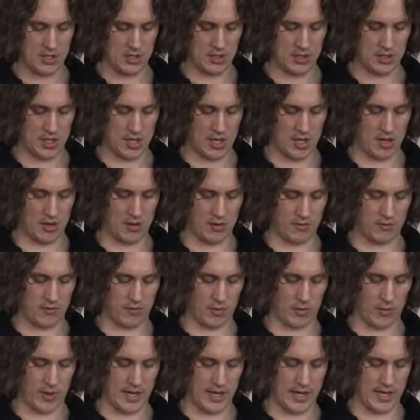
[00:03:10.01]
So
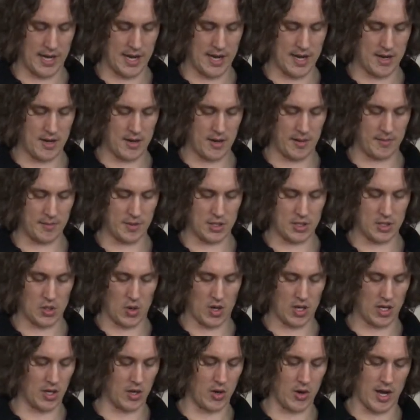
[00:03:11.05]
for right now, I'm just
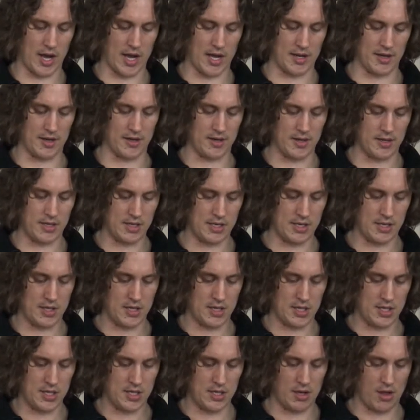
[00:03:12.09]
going to go ahead and
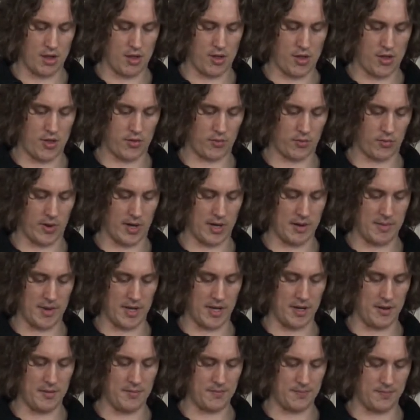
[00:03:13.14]
thread them
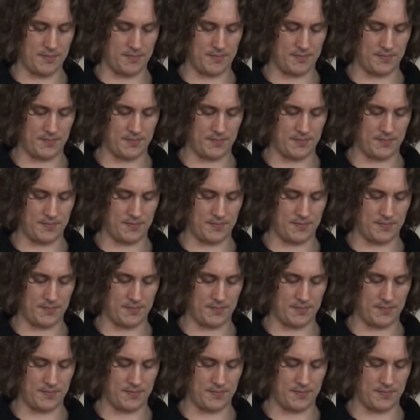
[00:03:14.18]
in.